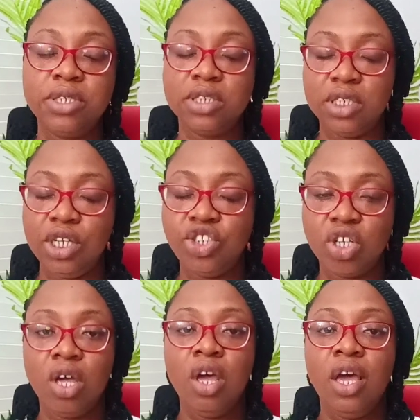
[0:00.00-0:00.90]
to teach
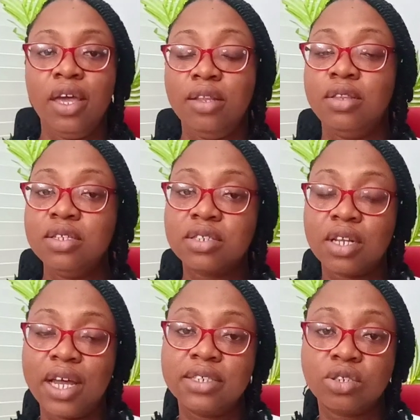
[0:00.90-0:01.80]
in this
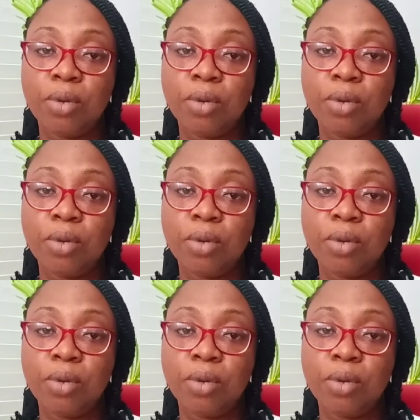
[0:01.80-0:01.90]
classes